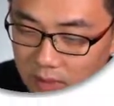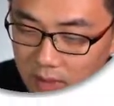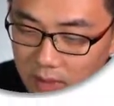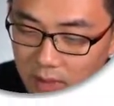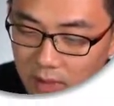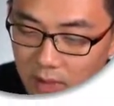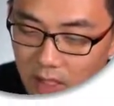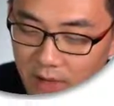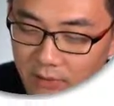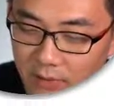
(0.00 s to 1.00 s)
Okay, the
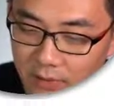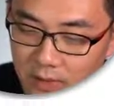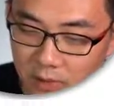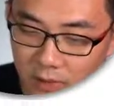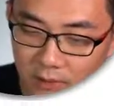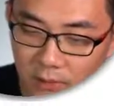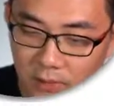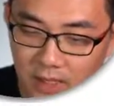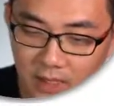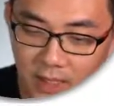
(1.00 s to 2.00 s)
F inverse graph
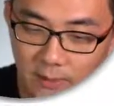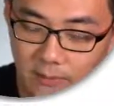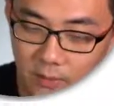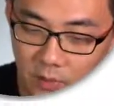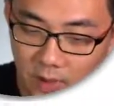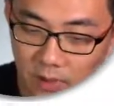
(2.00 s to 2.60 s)
looks like that, right?